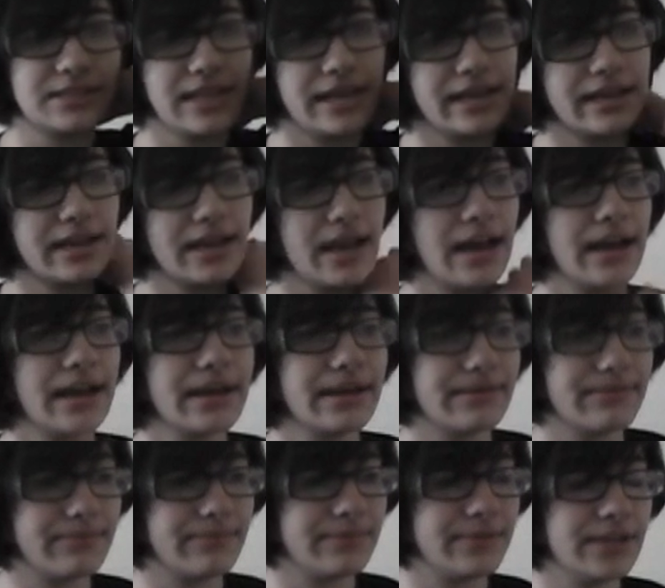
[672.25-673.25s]
Like,
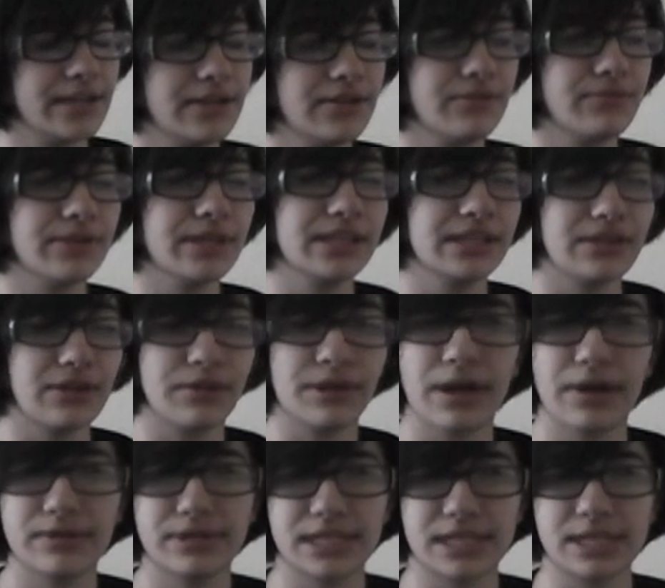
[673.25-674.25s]
I didn't really know what
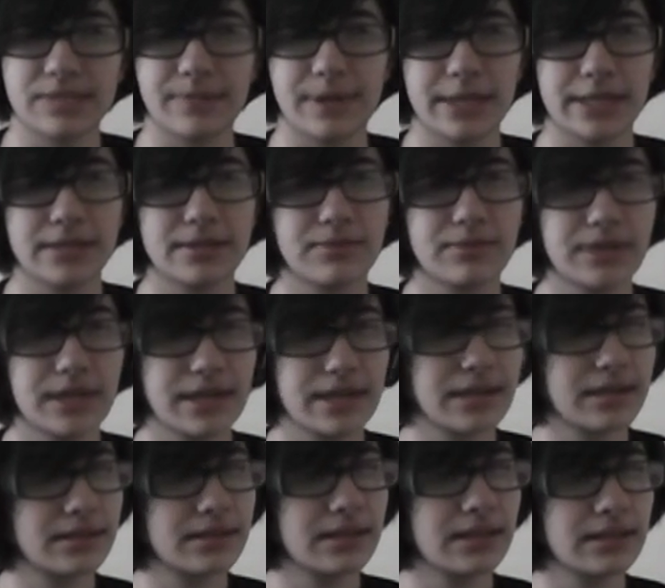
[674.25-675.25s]
I was expecting when I
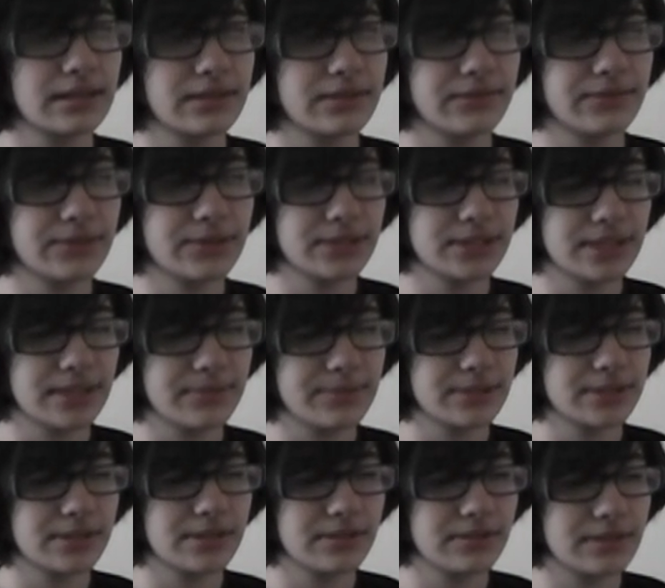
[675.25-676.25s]
clicked the first
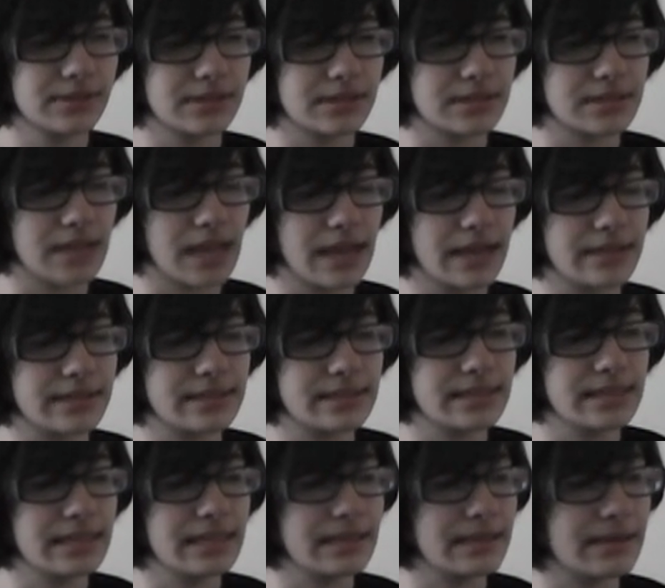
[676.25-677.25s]
episode, because I'd
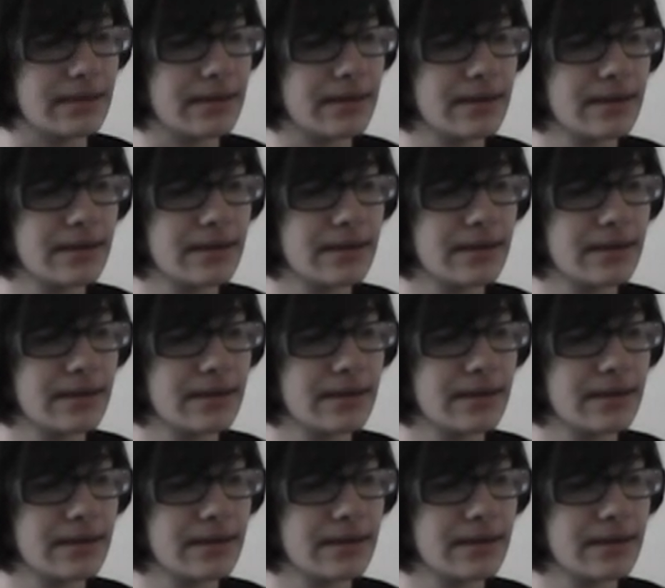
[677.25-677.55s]
seen